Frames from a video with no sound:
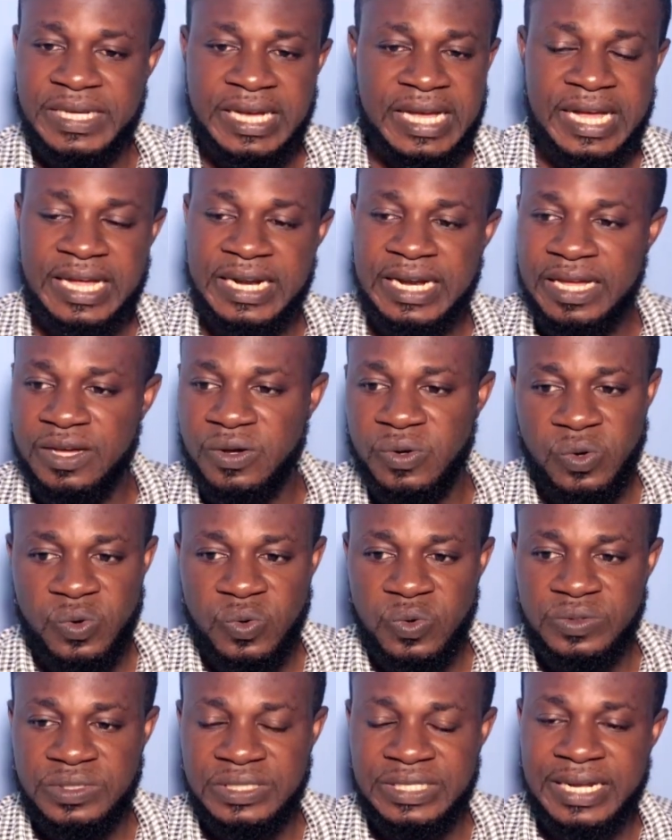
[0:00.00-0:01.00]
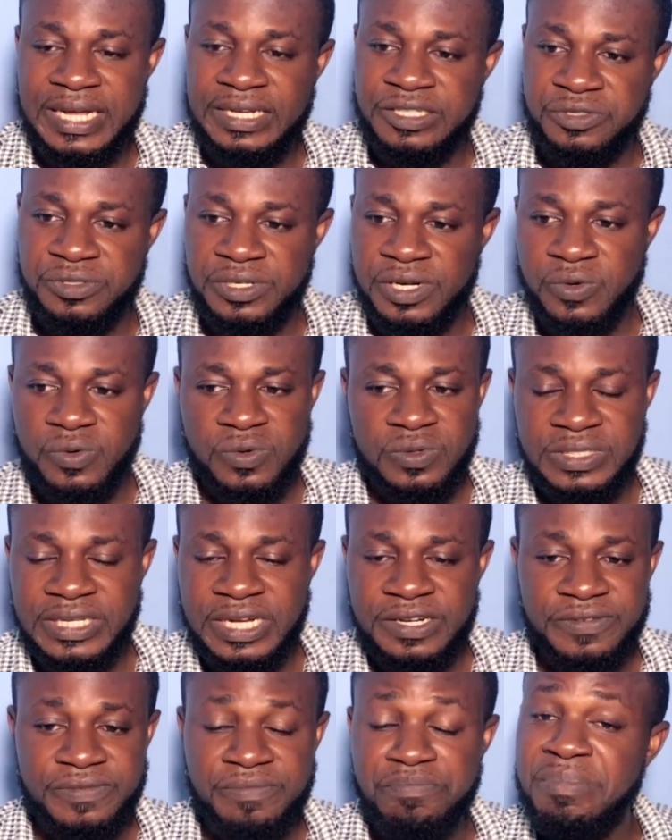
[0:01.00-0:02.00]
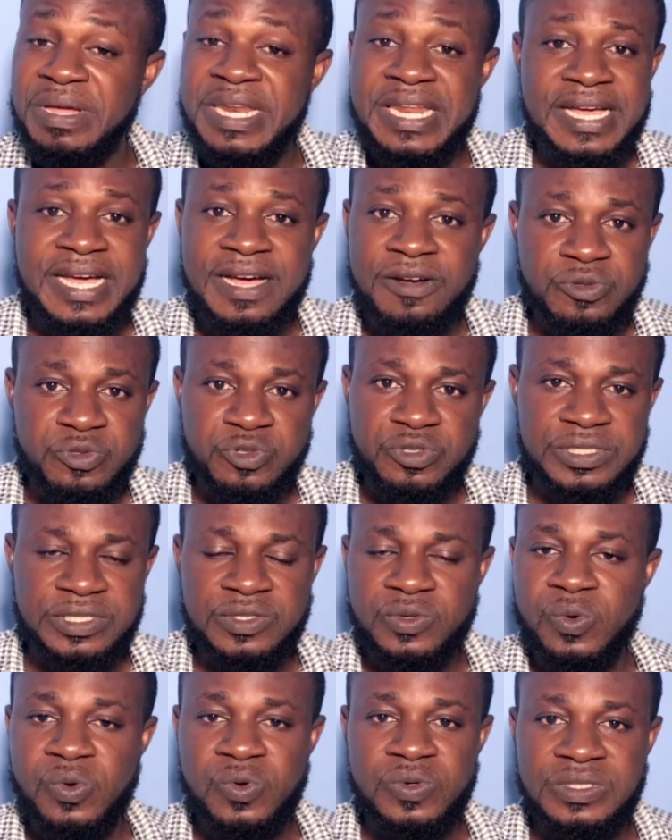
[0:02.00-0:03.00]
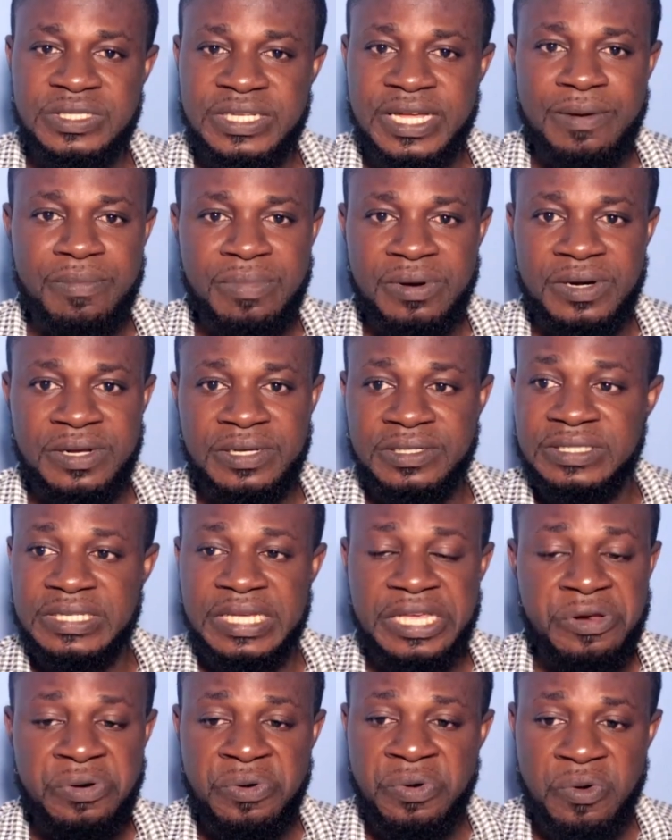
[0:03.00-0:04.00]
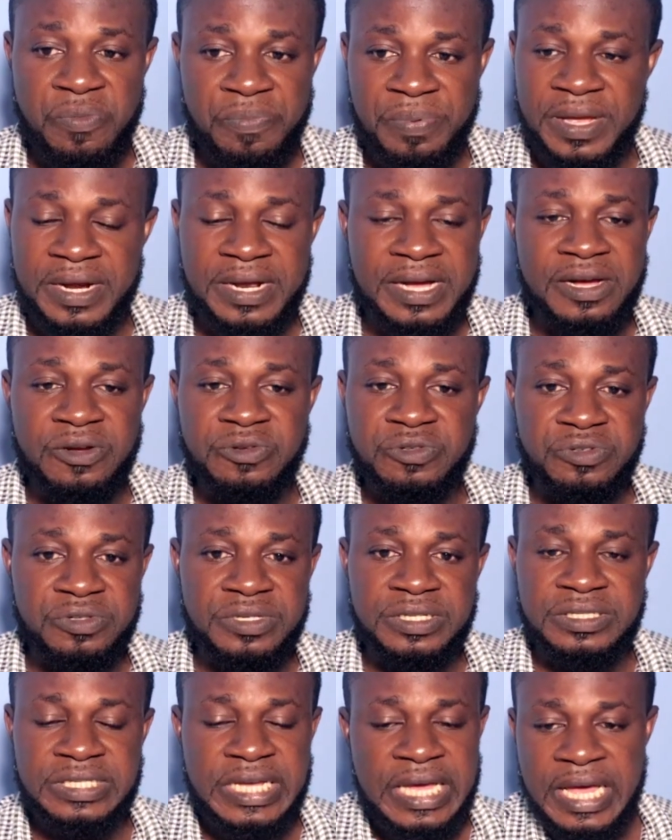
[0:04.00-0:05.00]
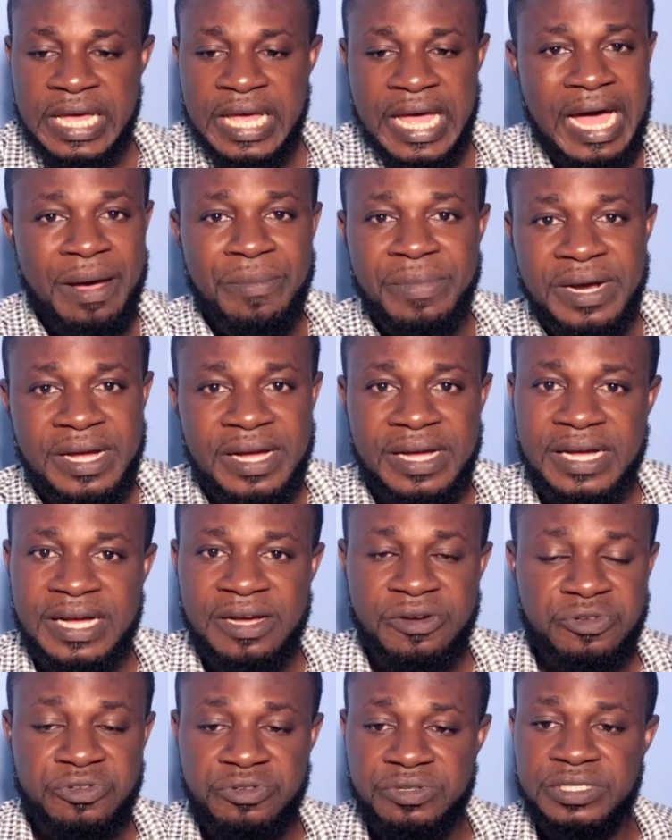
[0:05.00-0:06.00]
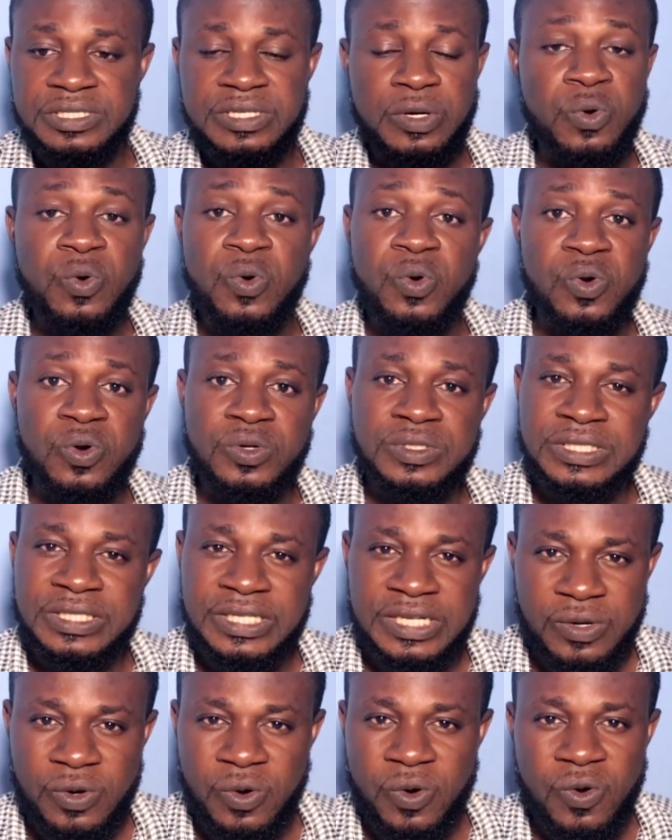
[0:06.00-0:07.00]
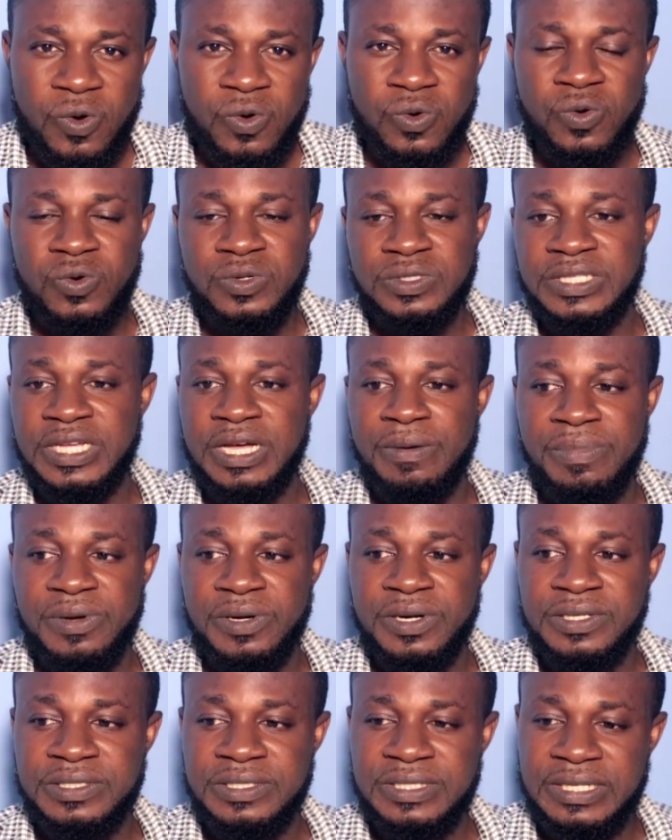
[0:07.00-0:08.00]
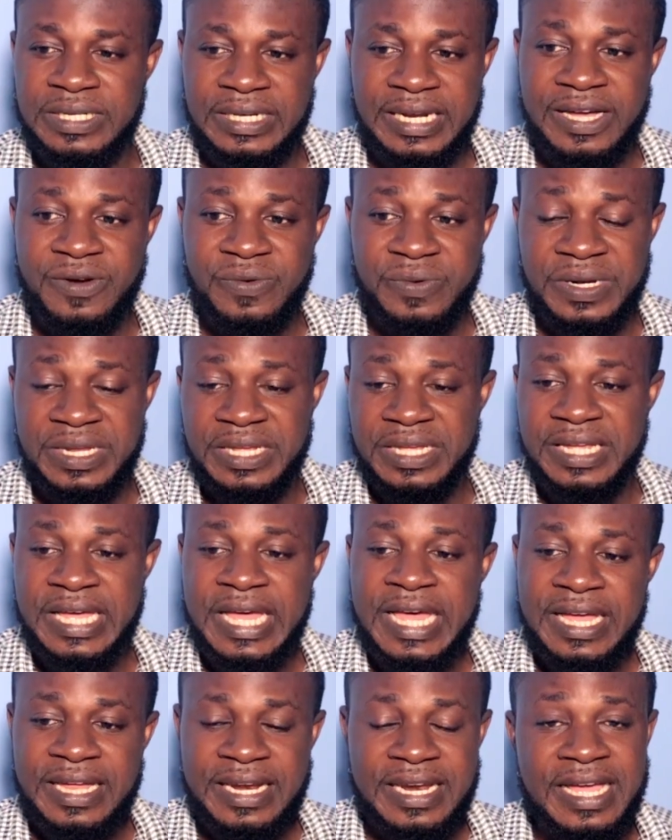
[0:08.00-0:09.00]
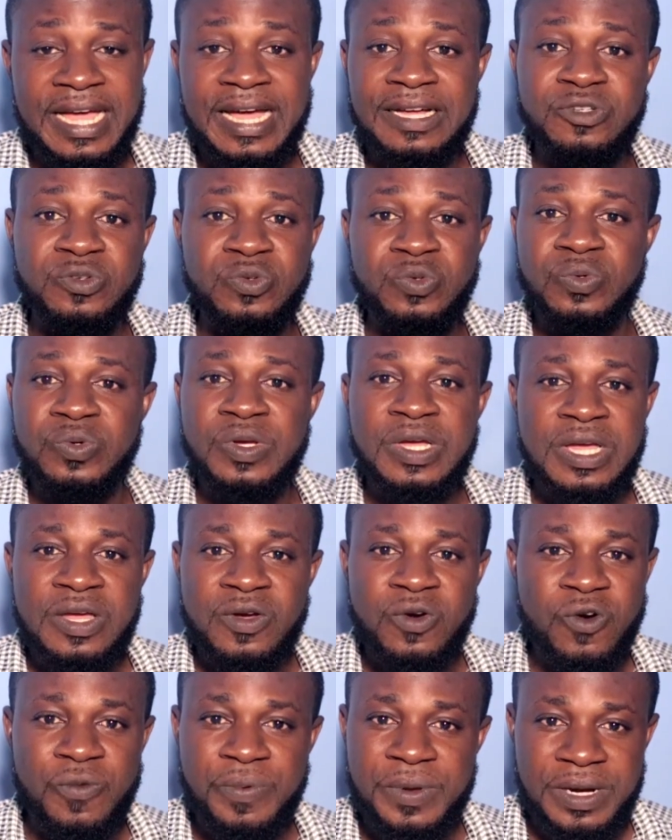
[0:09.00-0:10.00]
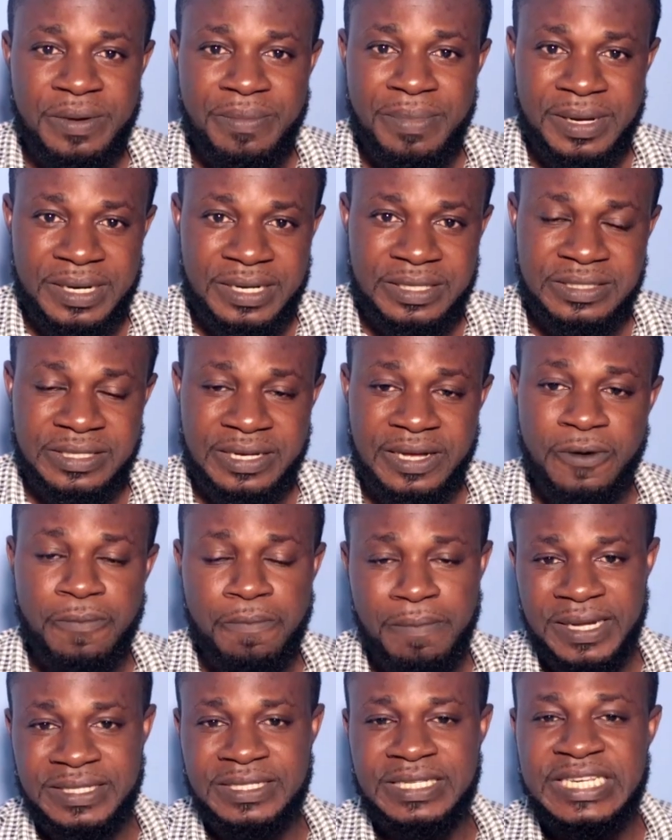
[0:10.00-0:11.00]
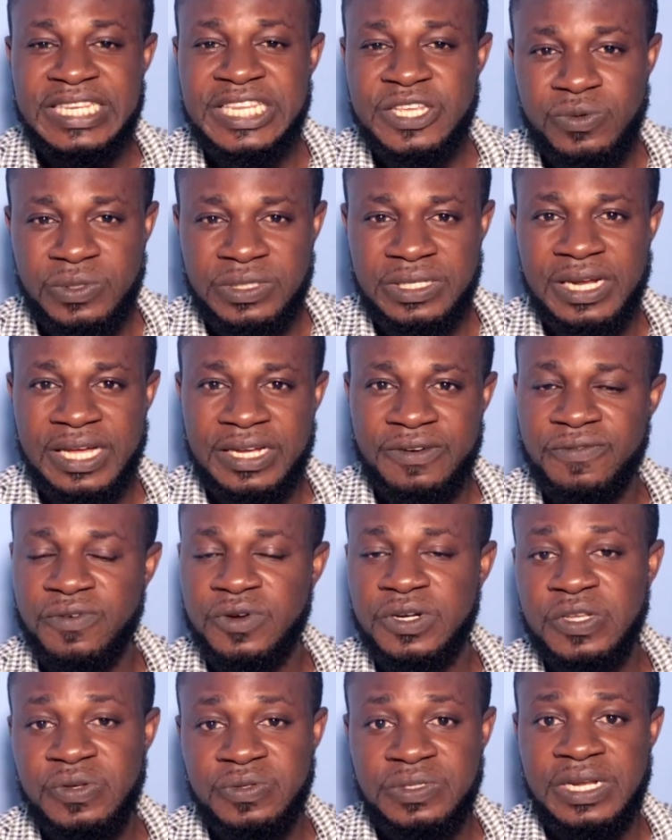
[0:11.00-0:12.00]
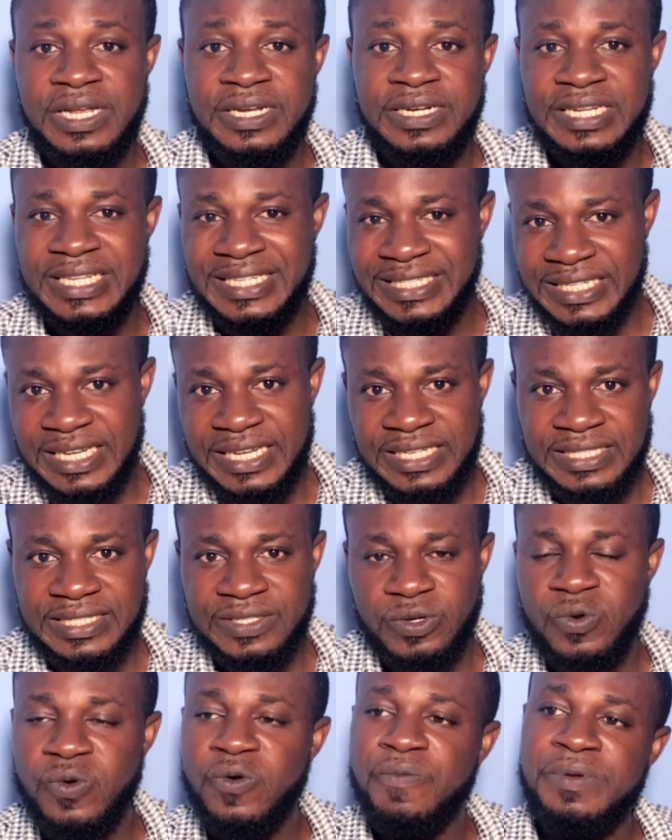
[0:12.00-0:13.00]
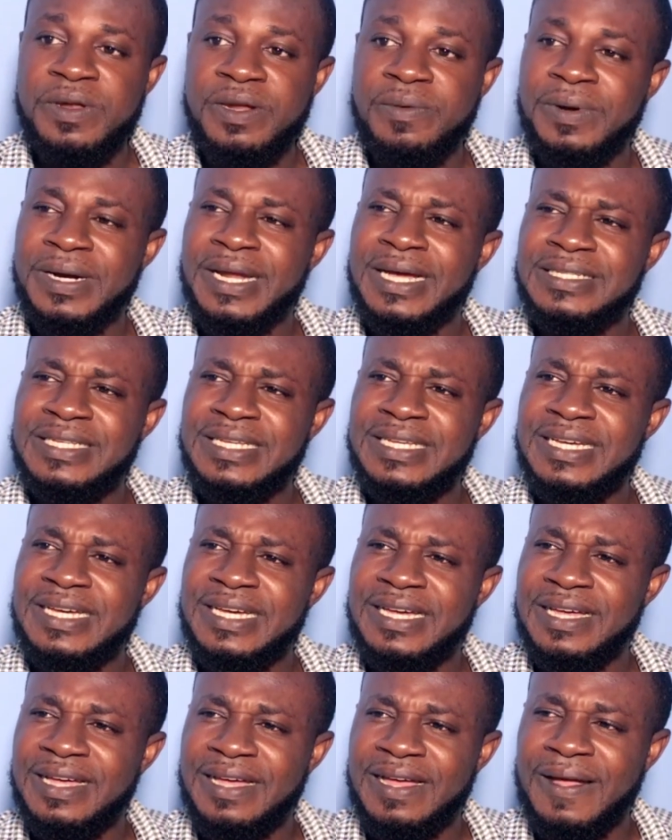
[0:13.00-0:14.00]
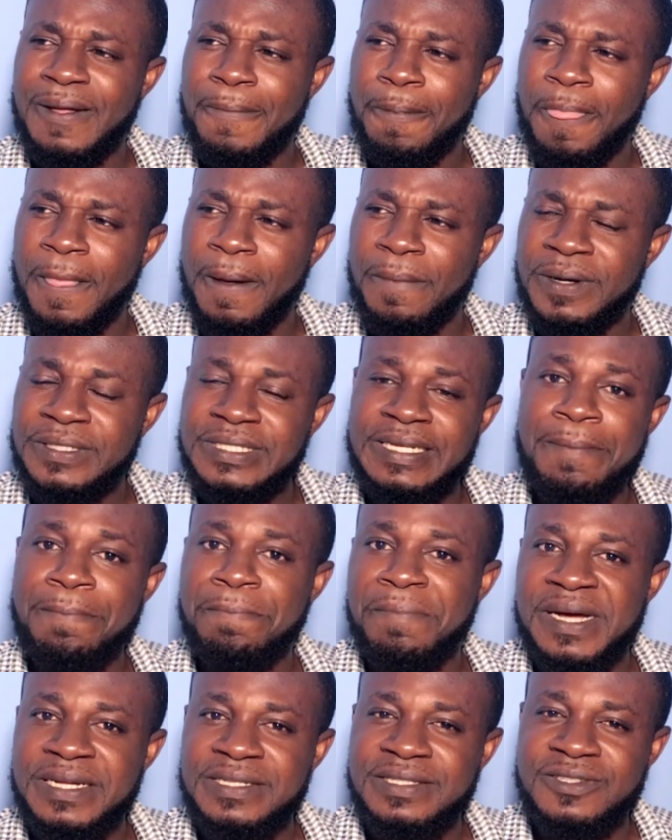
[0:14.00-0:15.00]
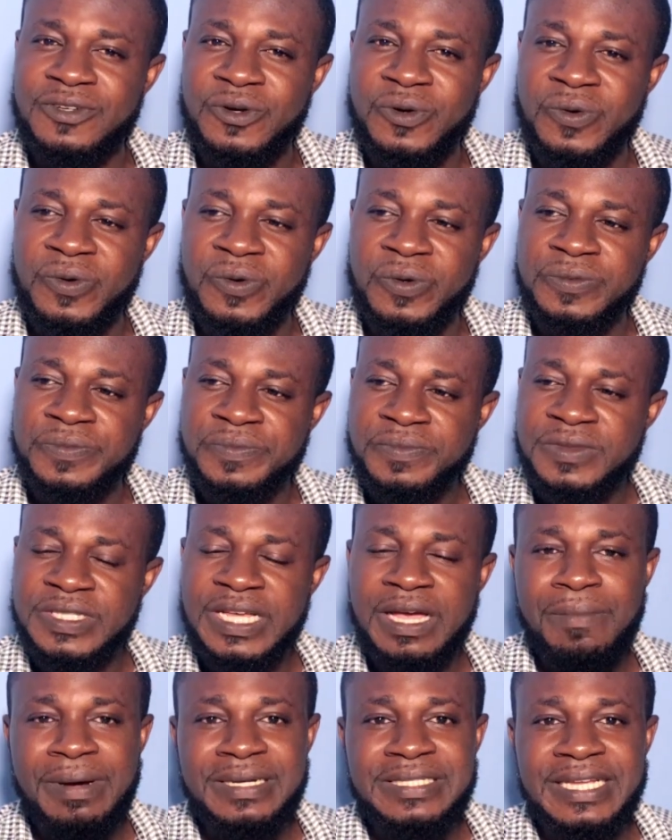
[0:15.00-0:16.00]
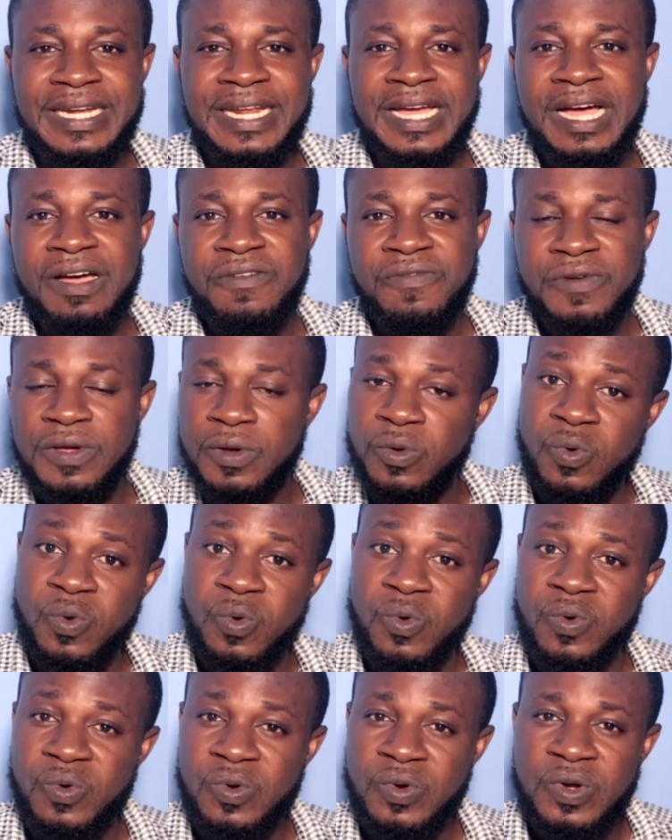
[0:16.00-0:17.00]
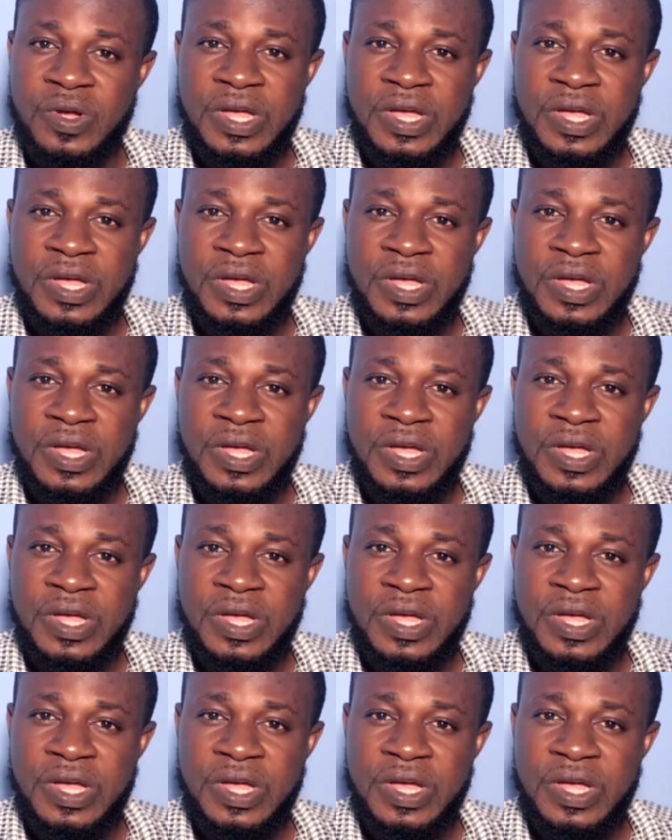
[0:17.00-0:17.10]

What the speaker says: Ghana closed, Nigeria closed, out of many countries closed their borders. European countries, American countries, a whole lot, they all closed their borders. Now they had to open the borders now. But New Zealand, they just opened the border, I think, about a month or a month and a half ago.